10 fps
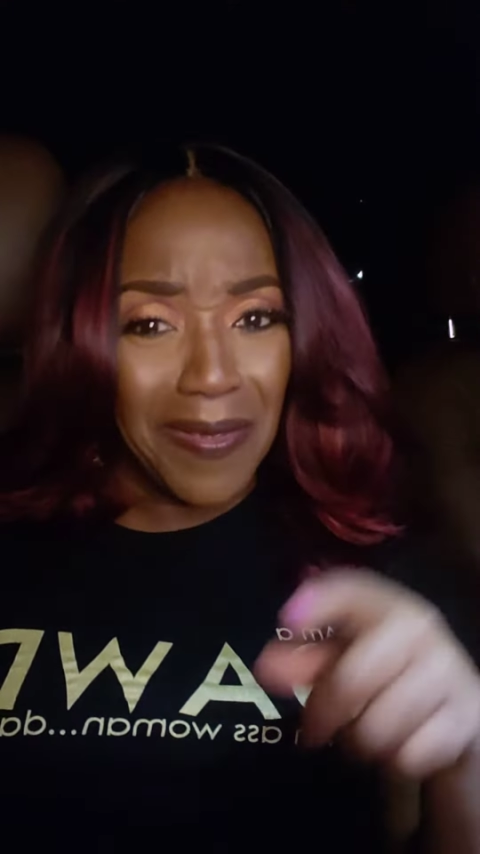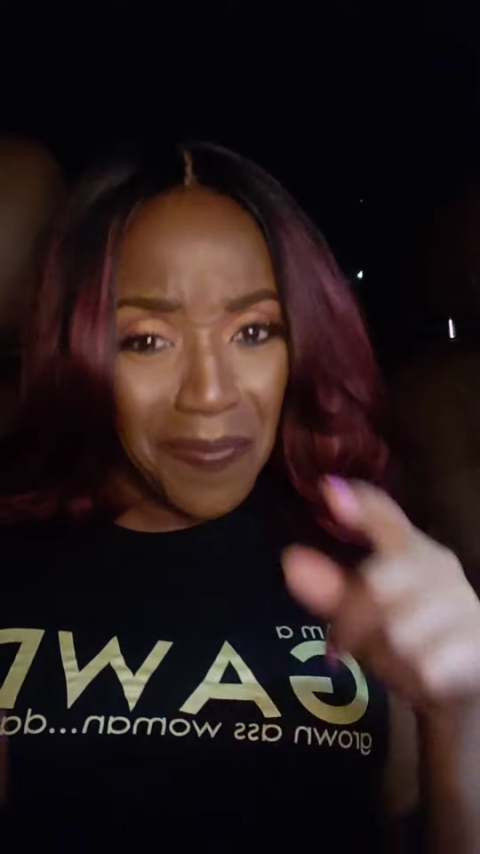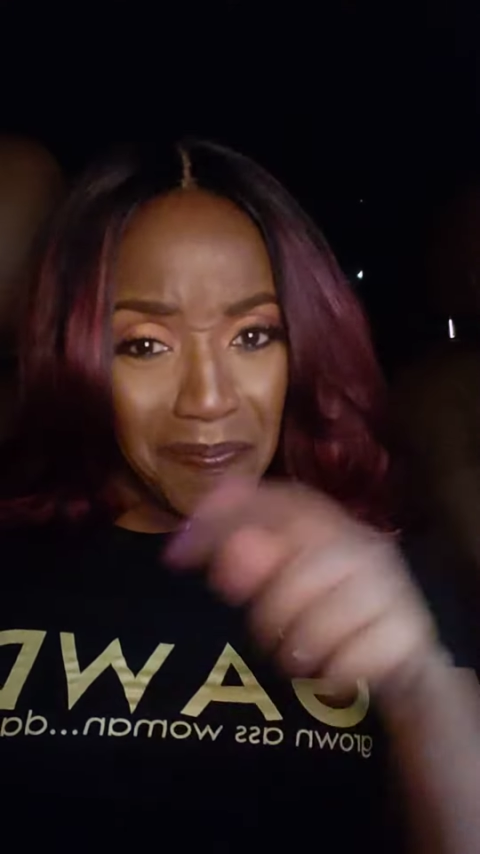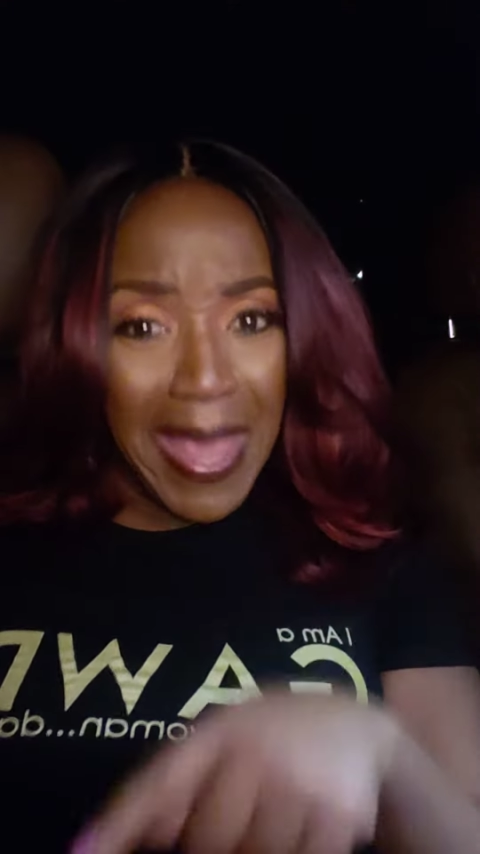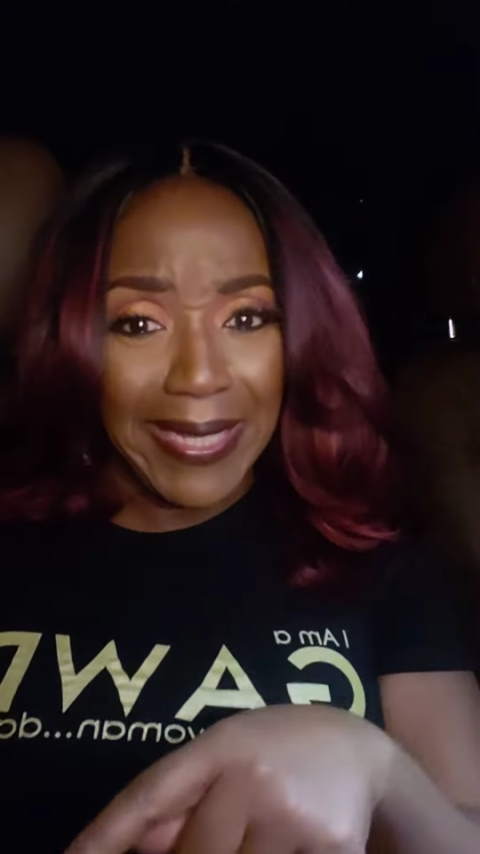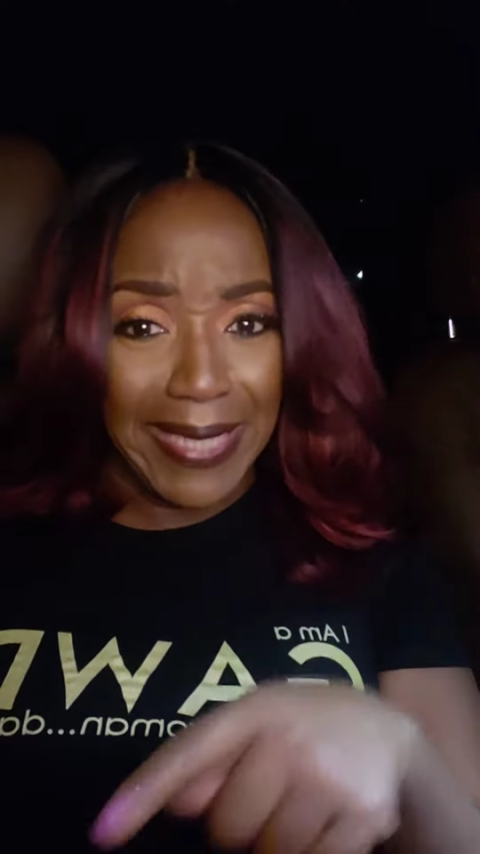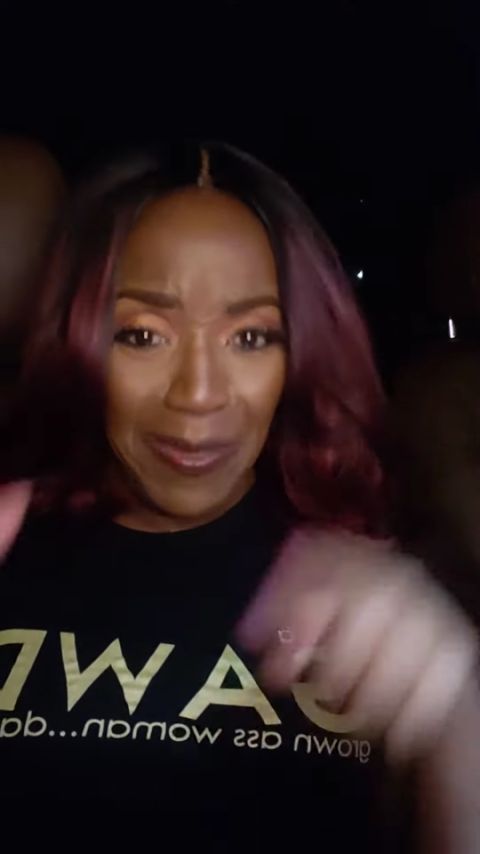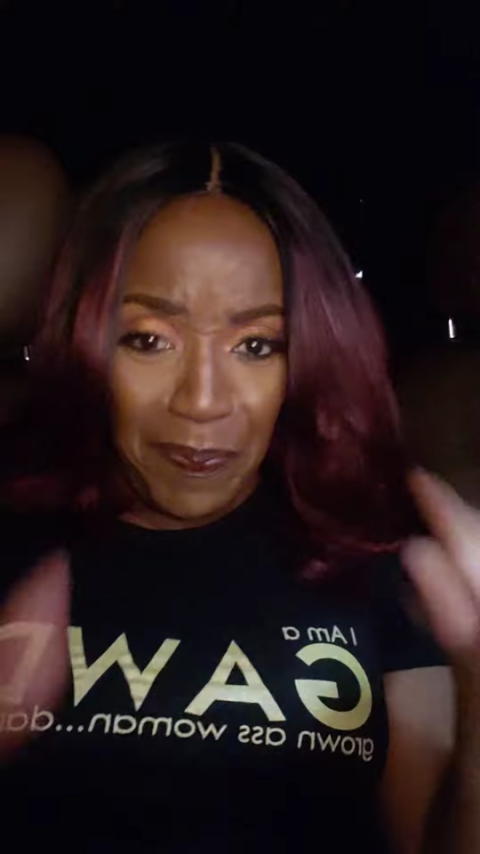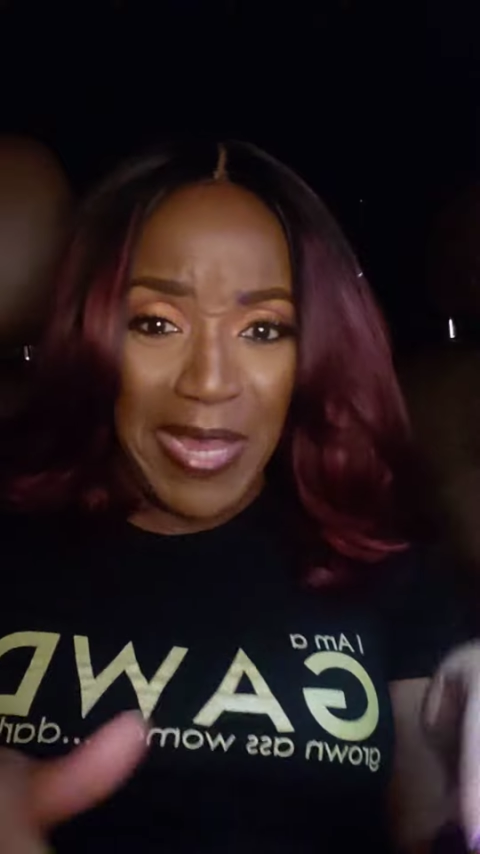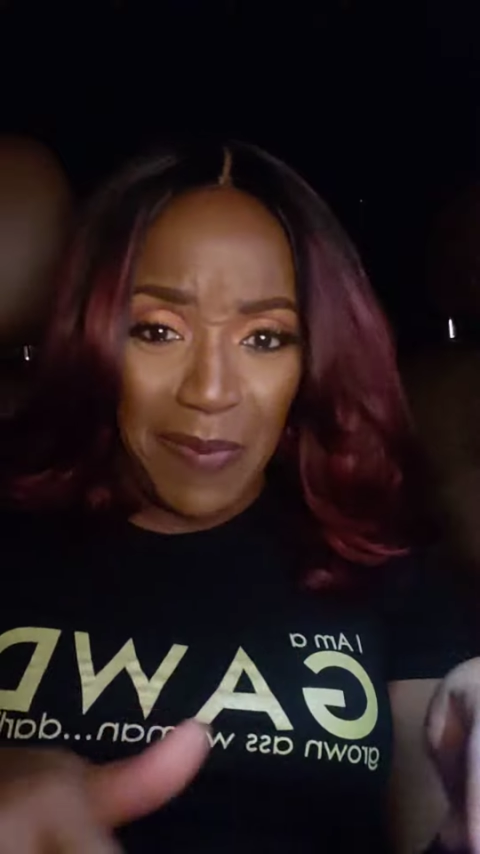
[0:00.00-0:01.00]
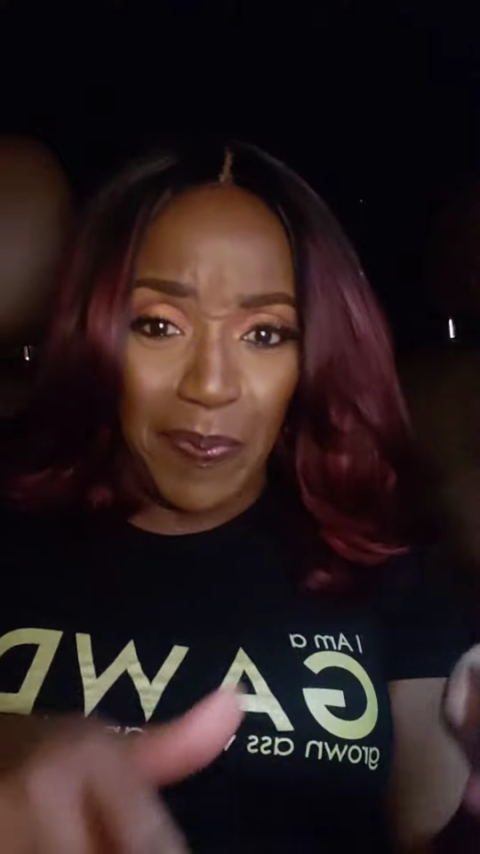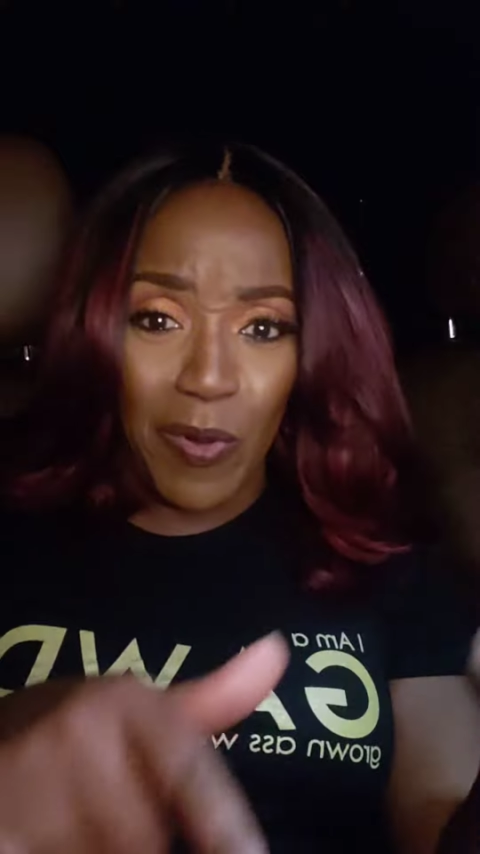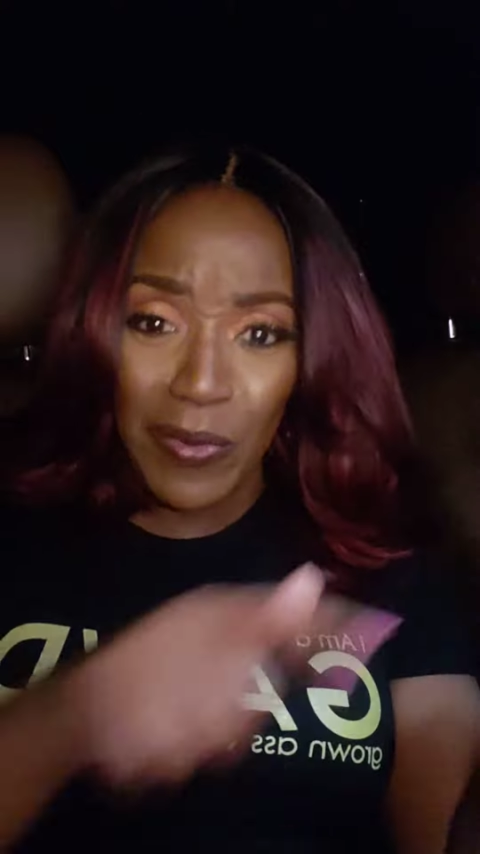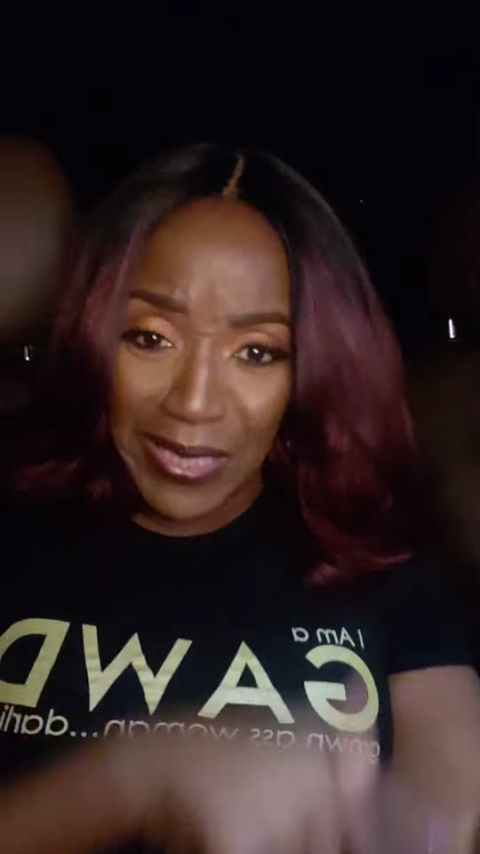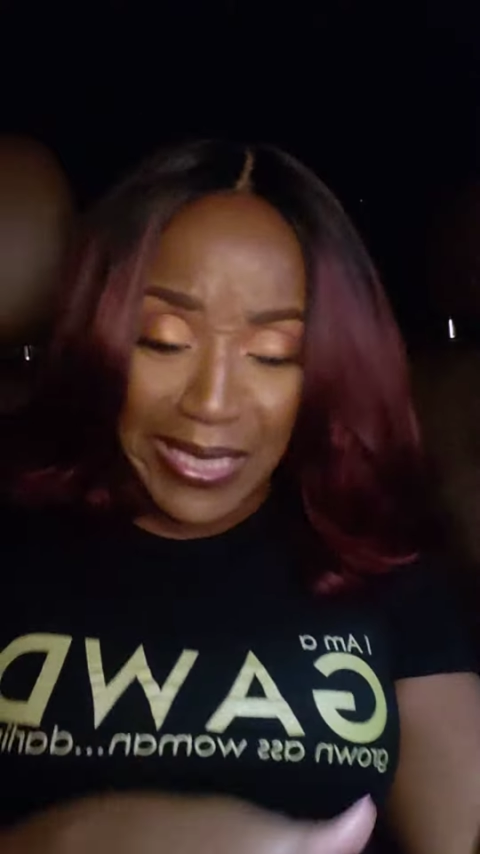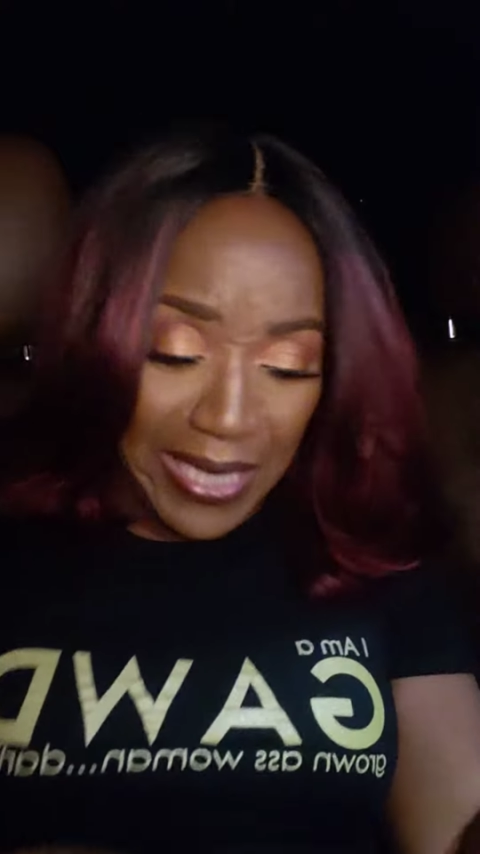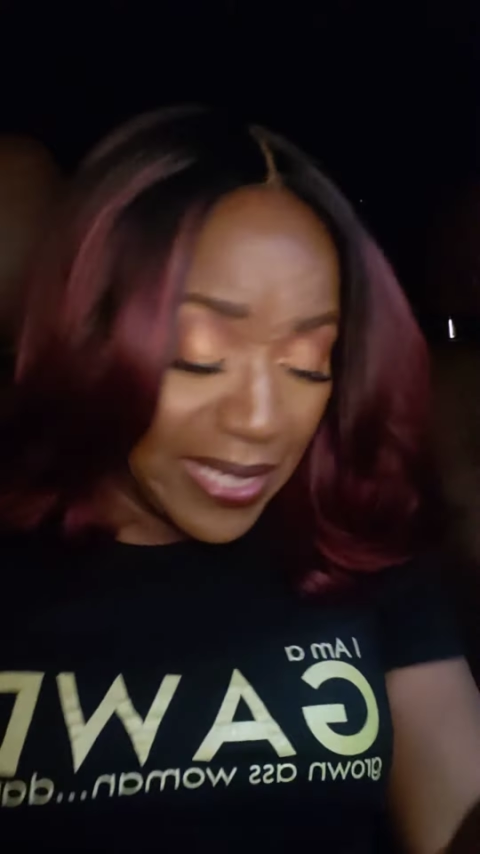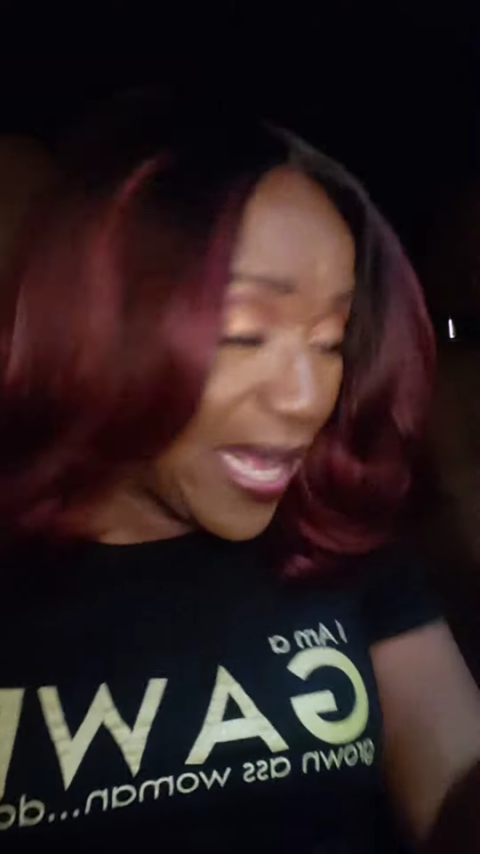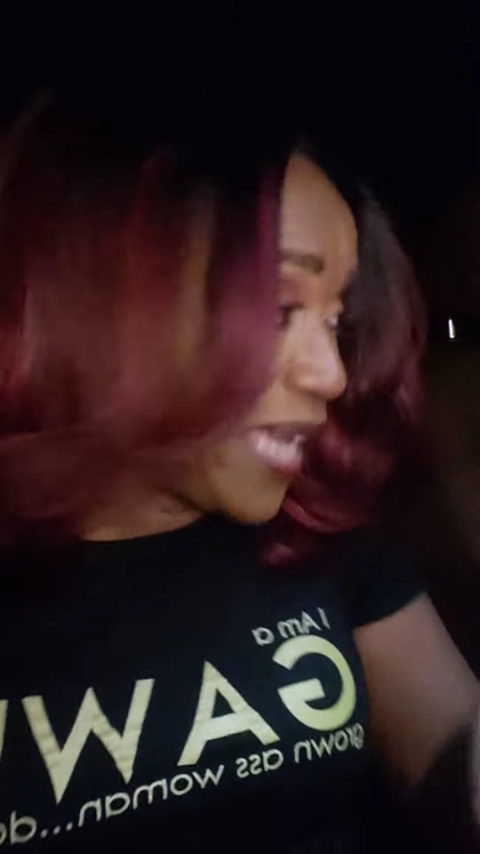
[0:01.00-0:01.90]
making people sick.